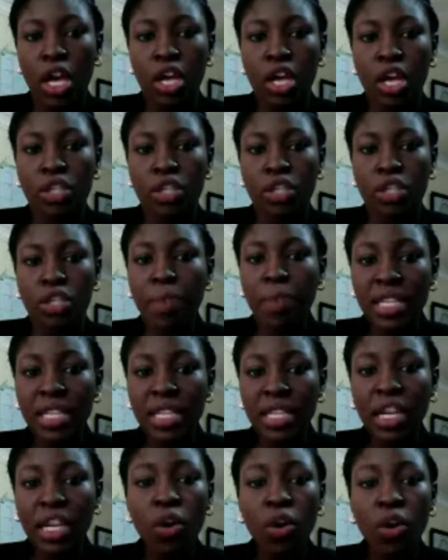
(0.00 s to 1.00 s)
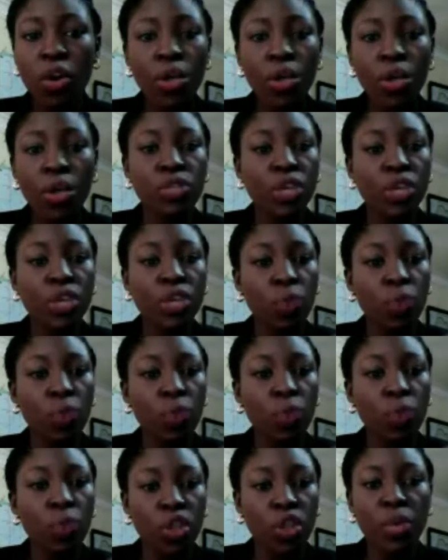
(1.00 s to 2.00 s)
So basically, who is doing
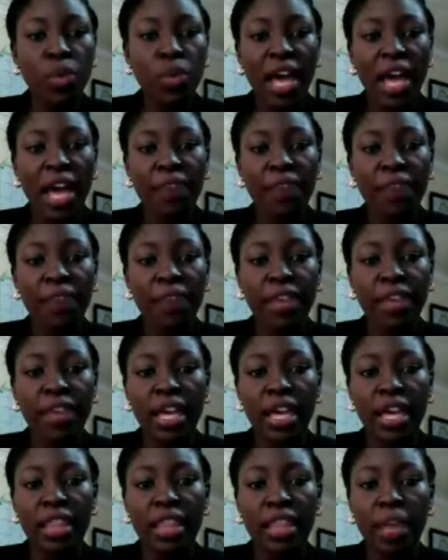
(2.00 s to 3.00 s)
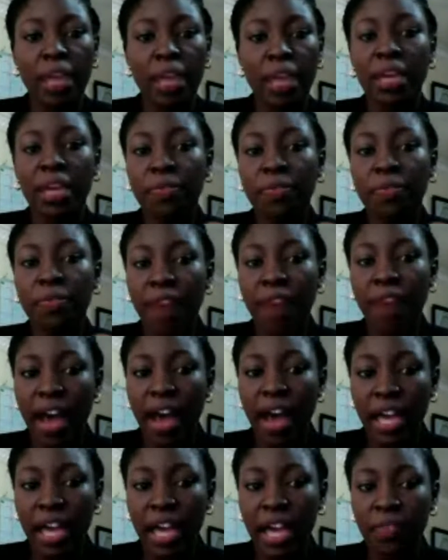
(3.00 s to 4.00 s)
what? We have them in 5
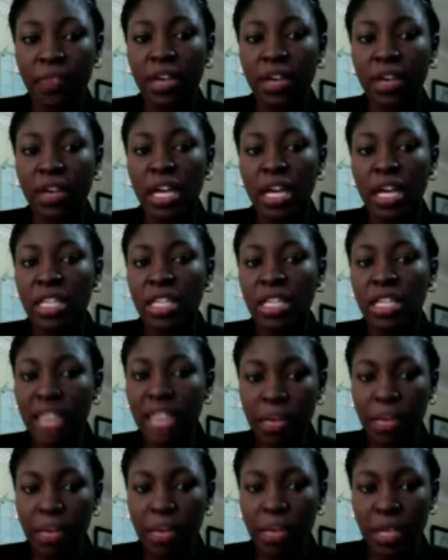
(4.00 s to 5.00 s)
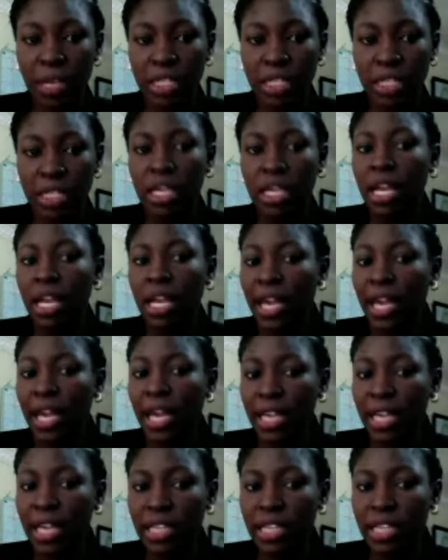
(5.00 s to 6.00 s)
segments. Like I
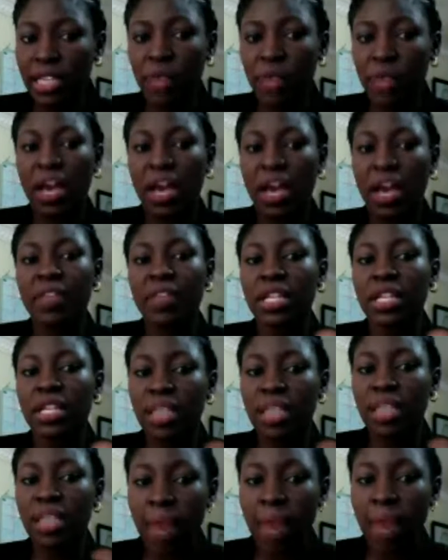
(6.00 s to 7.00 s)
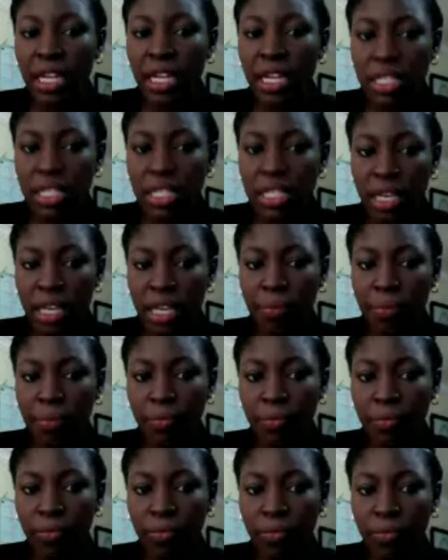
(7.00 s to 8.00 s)
said, we have the data mining team,
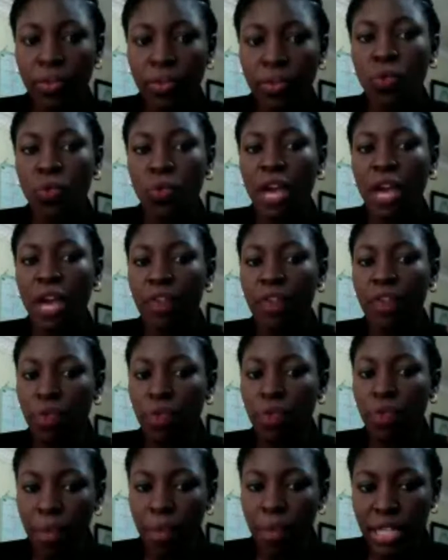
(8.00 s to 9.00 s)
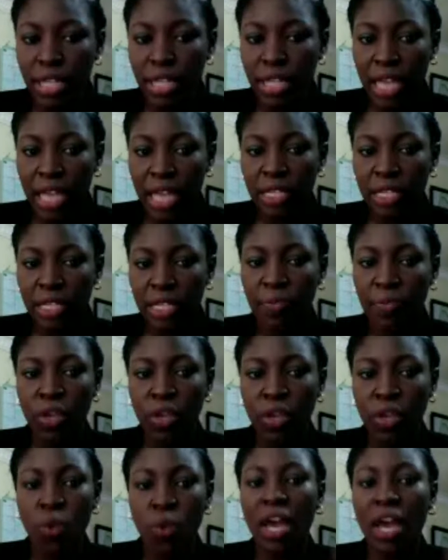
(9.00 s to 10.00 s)
we have the reporters, we
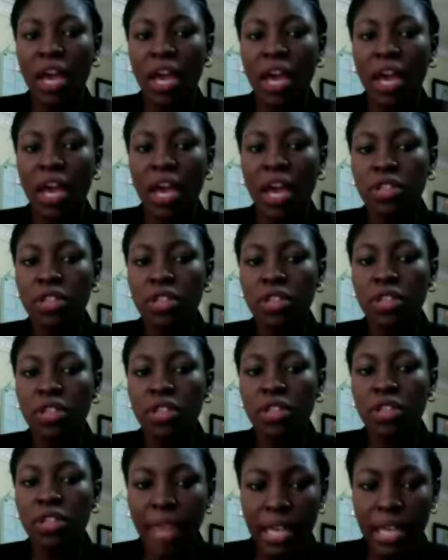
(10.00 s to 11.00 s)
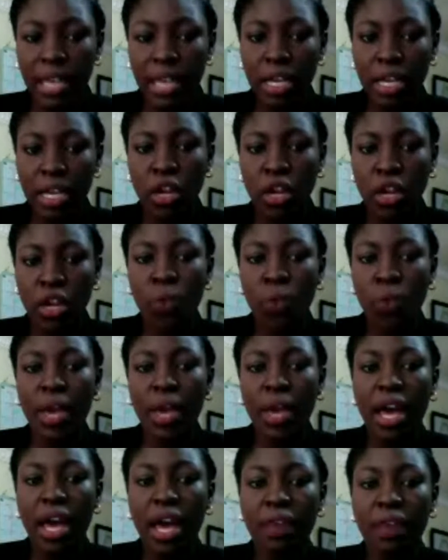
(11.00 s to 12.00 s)
have the sub-desk,
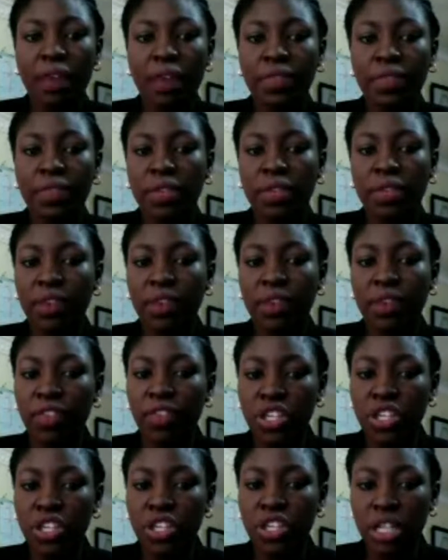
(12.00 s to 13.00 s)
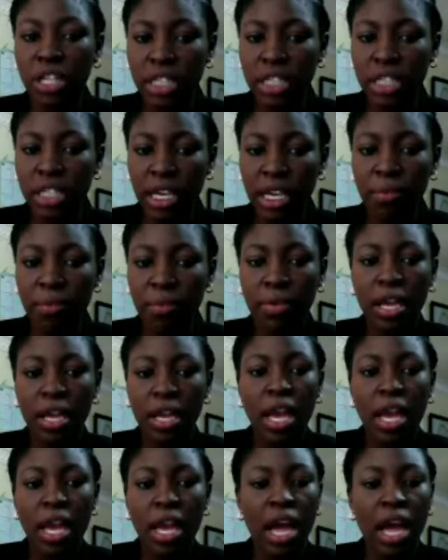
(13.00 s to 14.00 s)
we have the verification
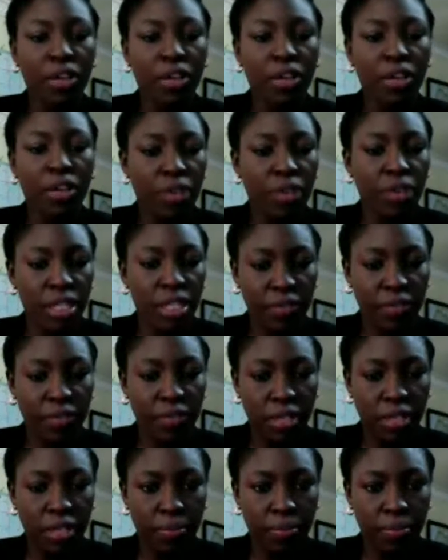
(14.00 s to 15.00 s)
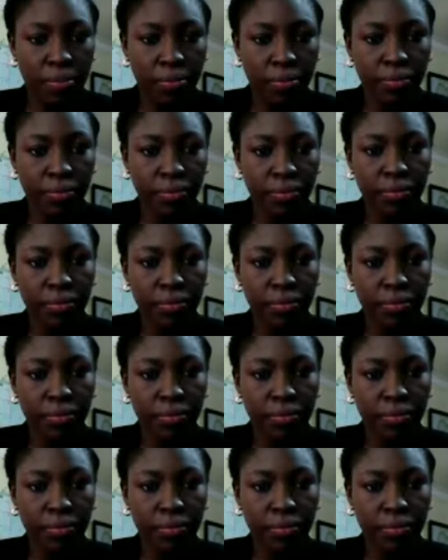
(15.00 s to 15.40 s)
team, and creative team.